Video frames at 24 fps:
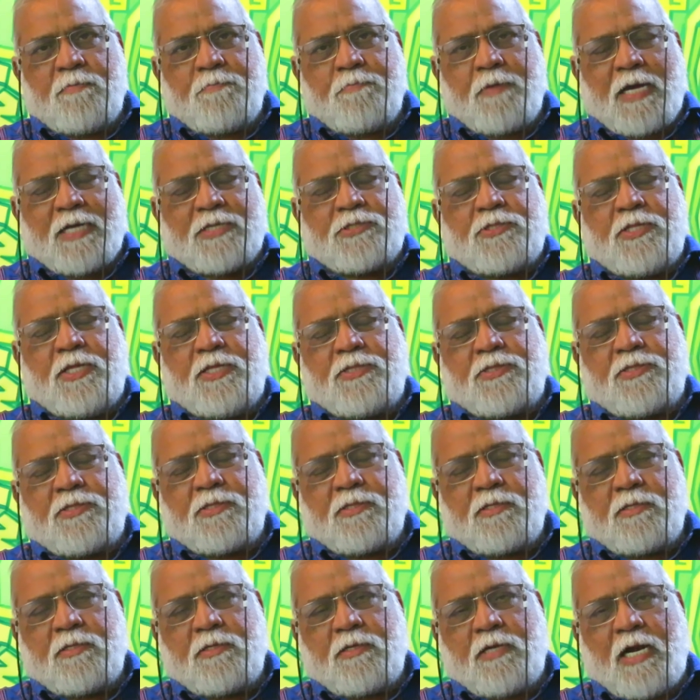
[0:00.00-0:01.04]
Parsis
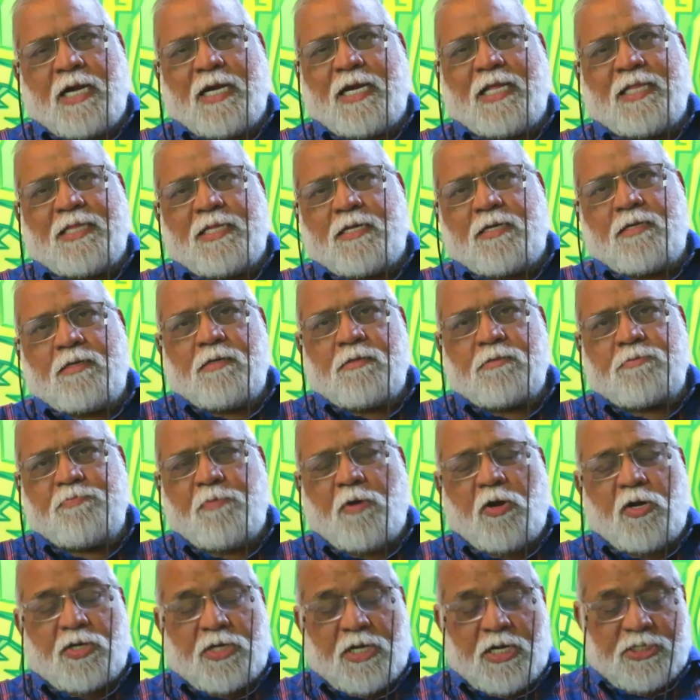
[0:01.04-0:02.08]
and other
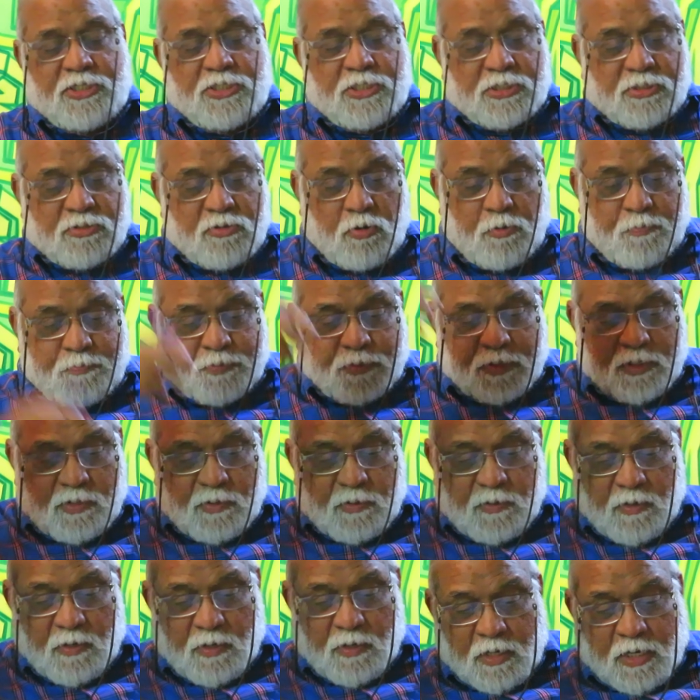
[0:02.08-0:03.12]
small religious groups
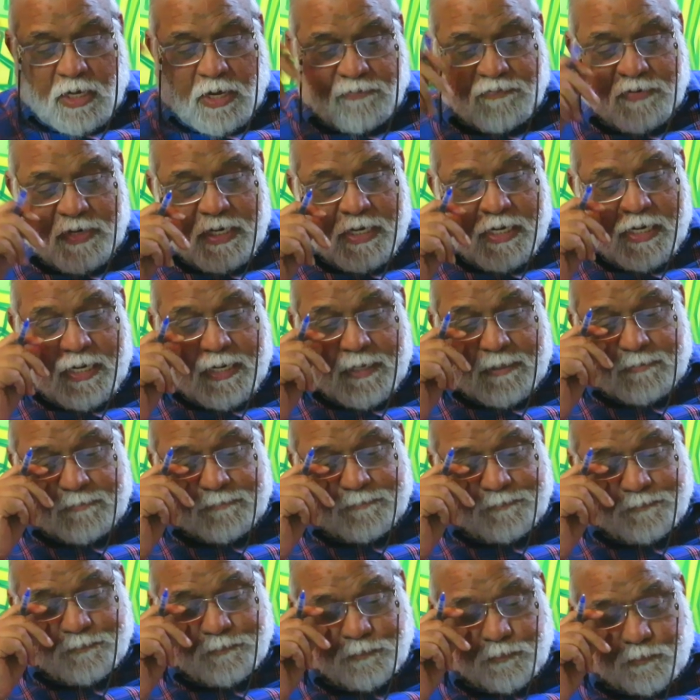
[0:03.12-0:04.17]
of India.
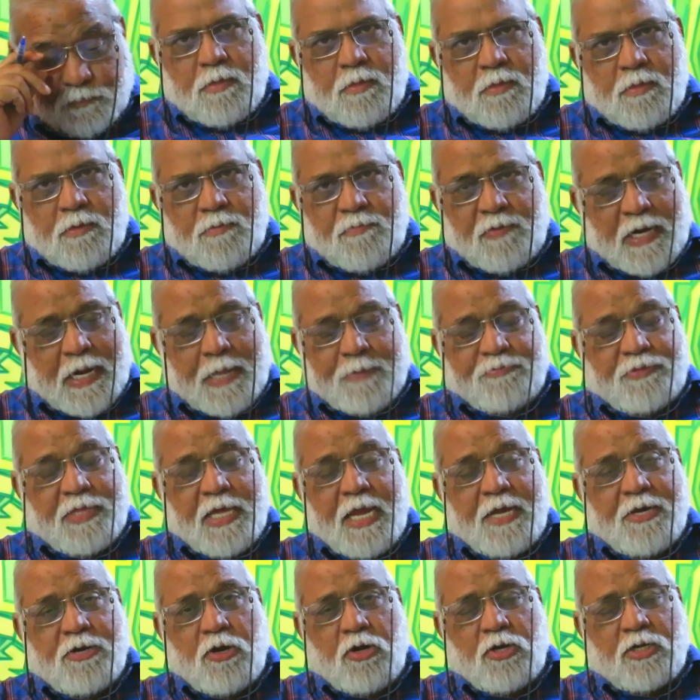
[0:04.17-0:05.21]
When I'm
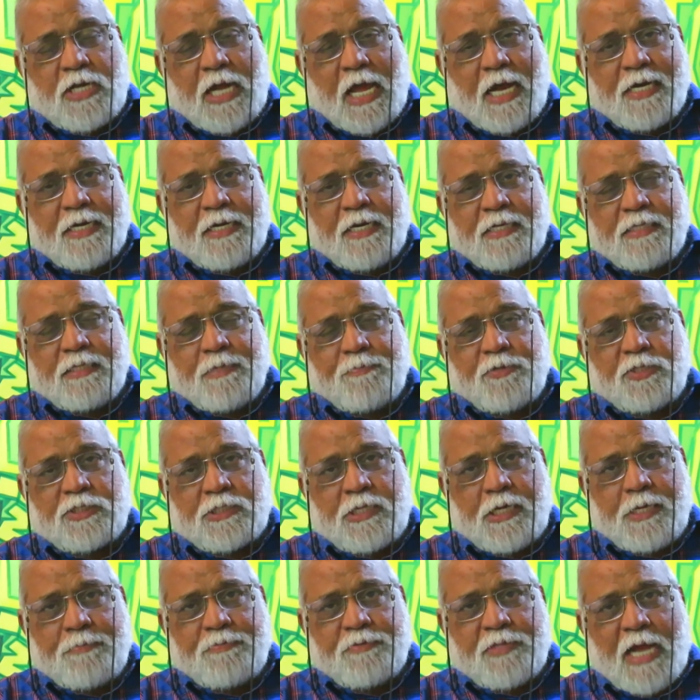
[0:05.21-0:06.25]
saying, you know, targeting the
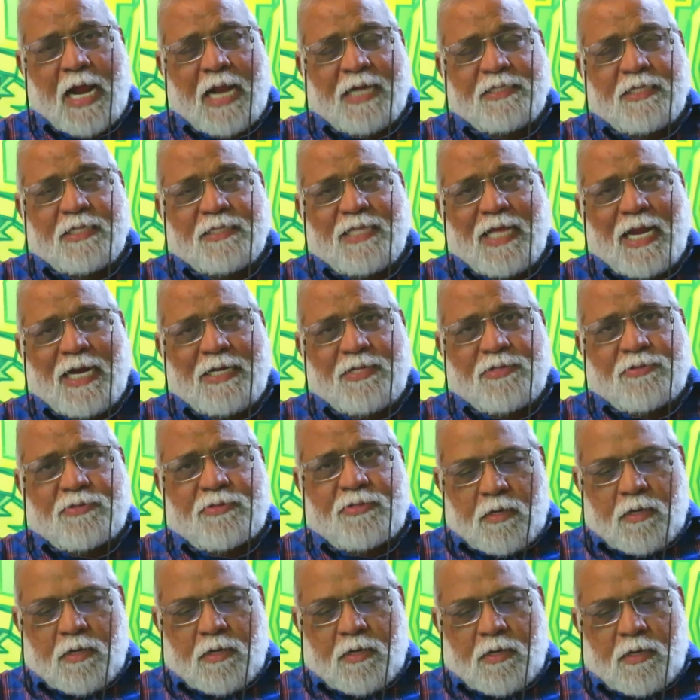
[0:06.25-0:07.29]
Muslims and the
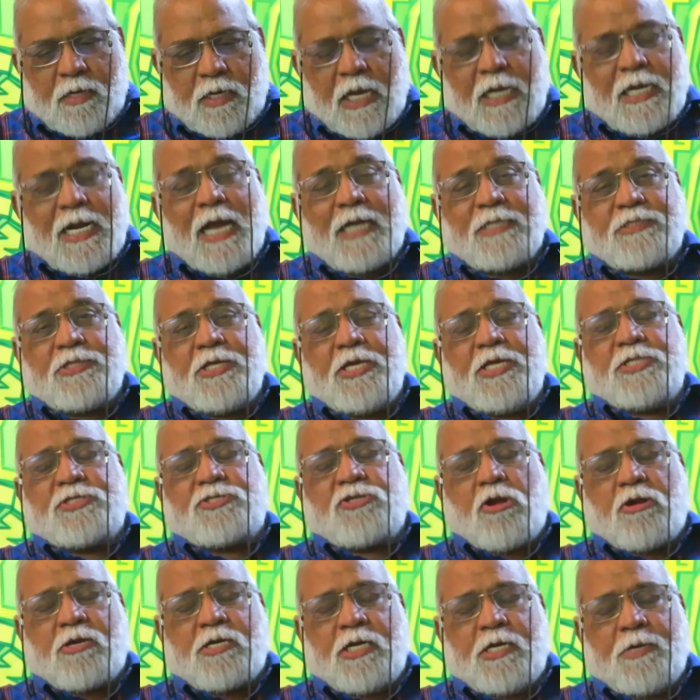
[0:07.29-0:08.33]
Dalits, NRC
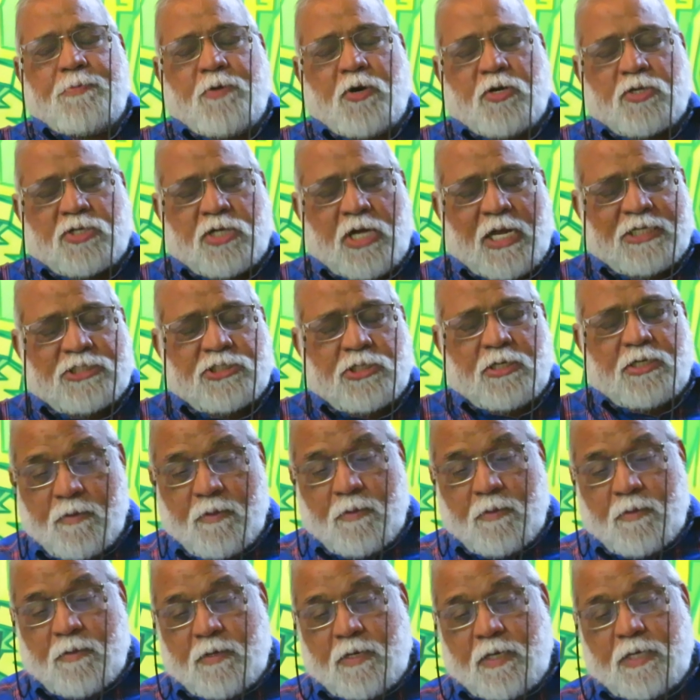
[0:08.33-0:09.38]
is talking about
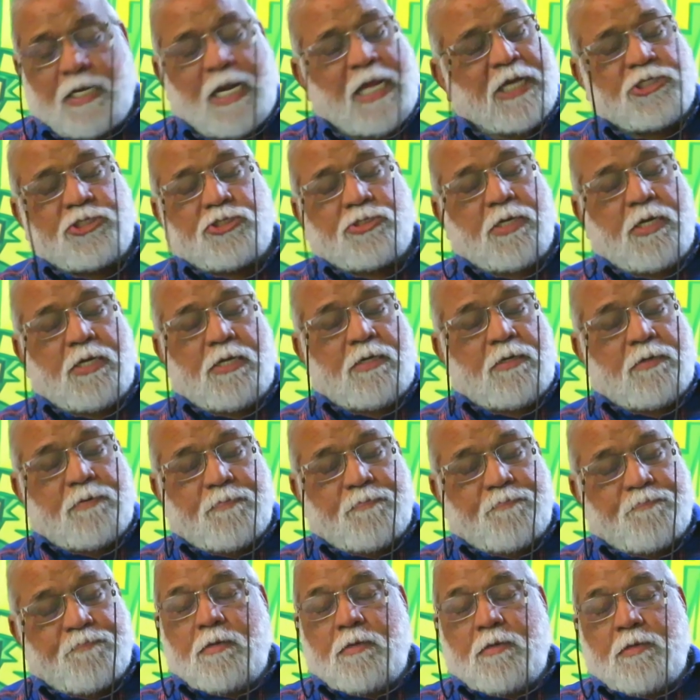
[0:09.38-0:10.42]
National
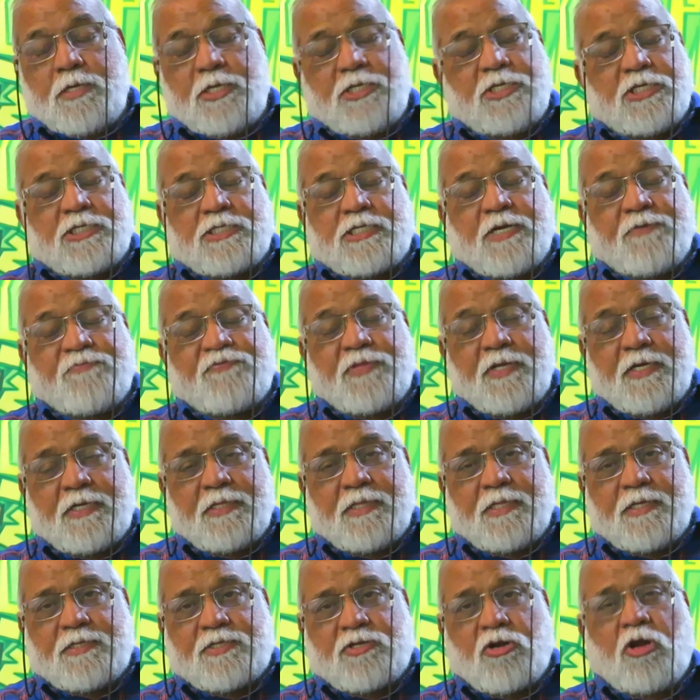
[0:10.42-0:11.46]
Register of
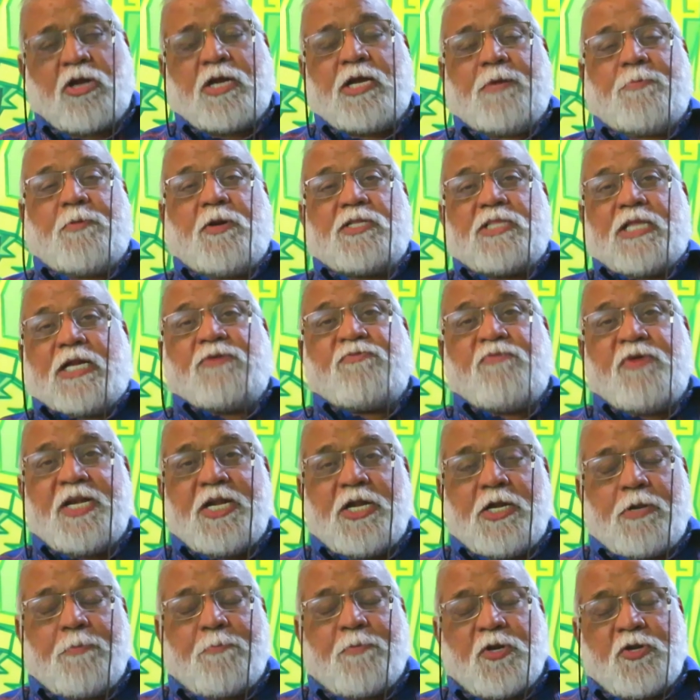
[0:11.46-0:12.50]
Citizens, talking about that we
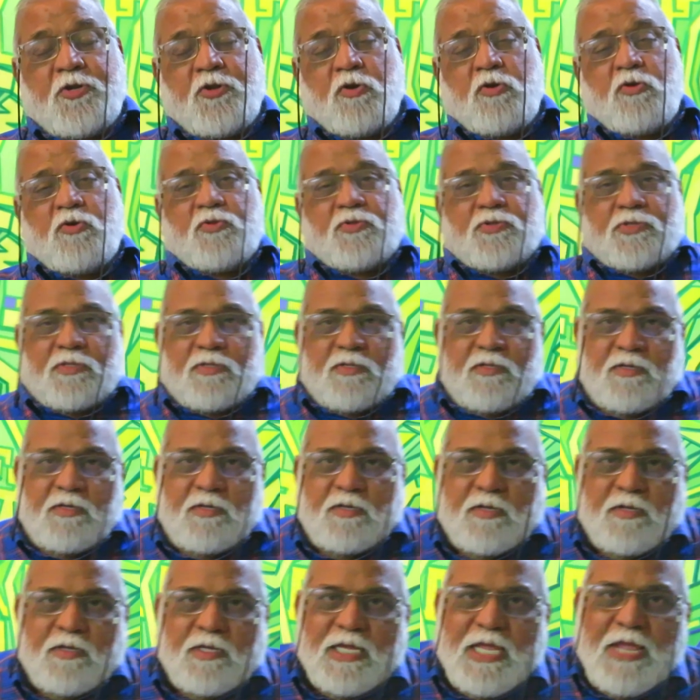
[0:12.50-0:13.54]
need to produce
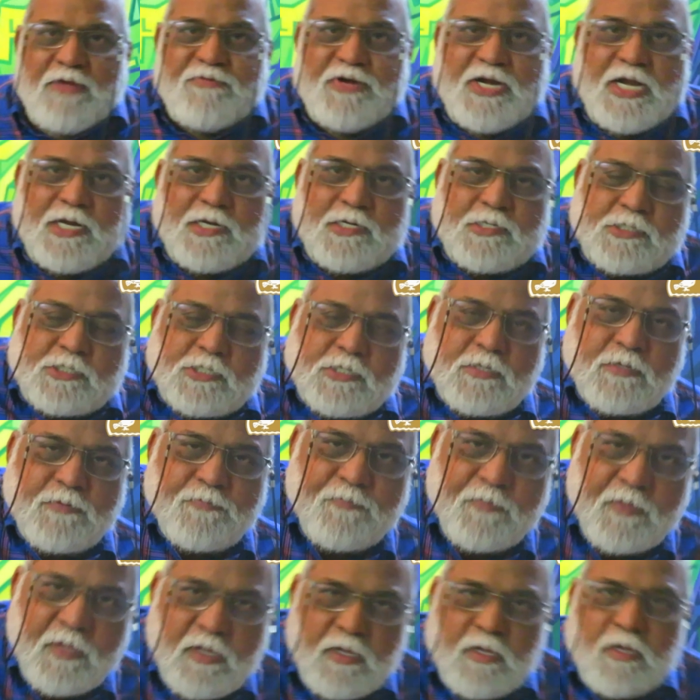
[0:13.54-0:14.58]
evidence
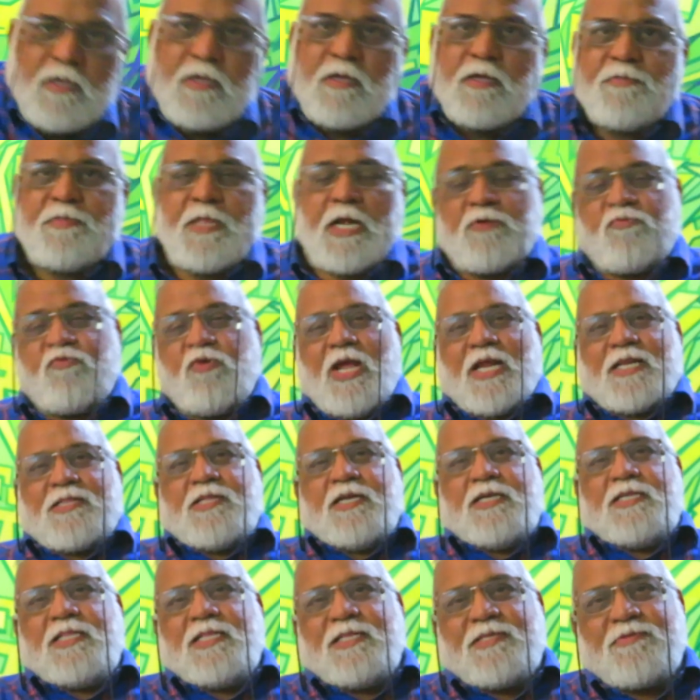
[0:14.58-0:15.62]
that we are
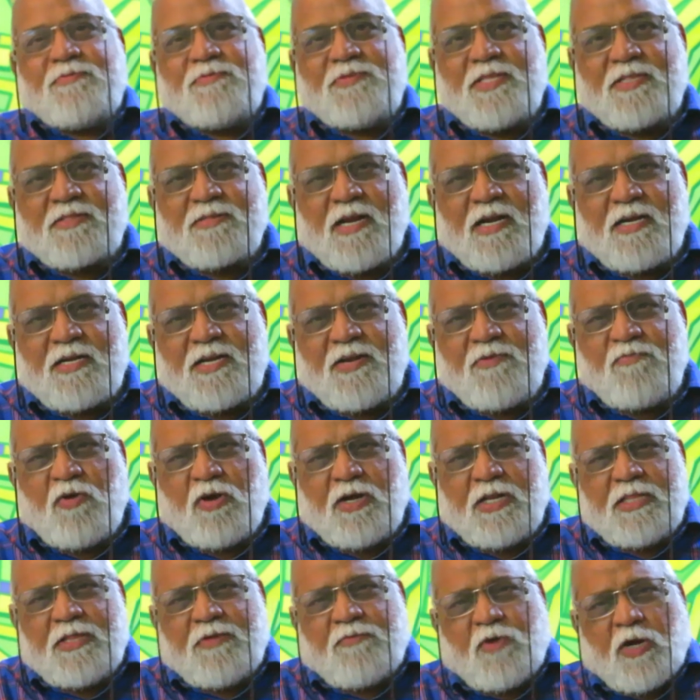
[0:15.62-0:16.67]
citizens of this country.
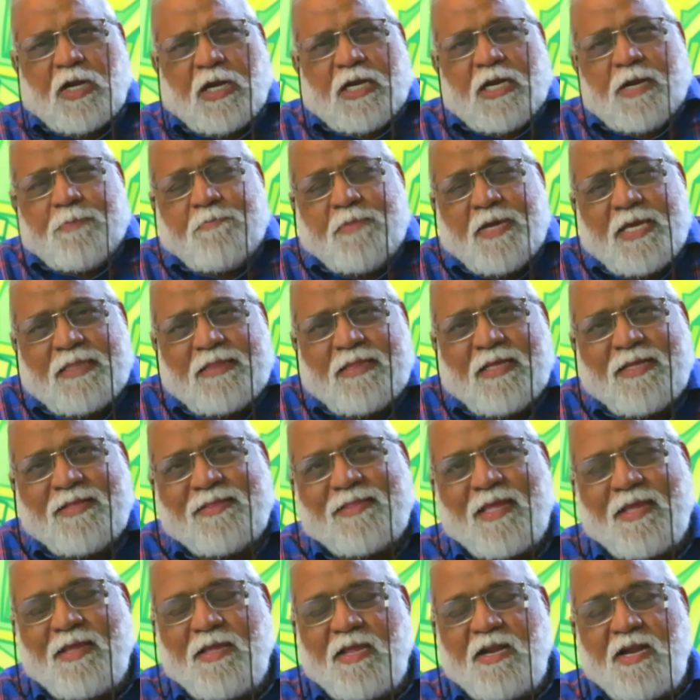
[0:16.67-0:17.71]
What an
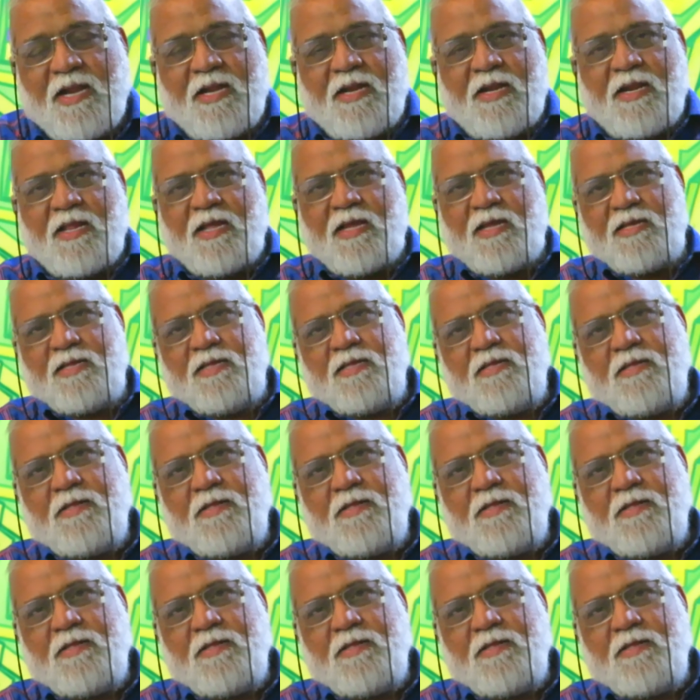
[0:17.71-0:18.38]
amazing thing in India.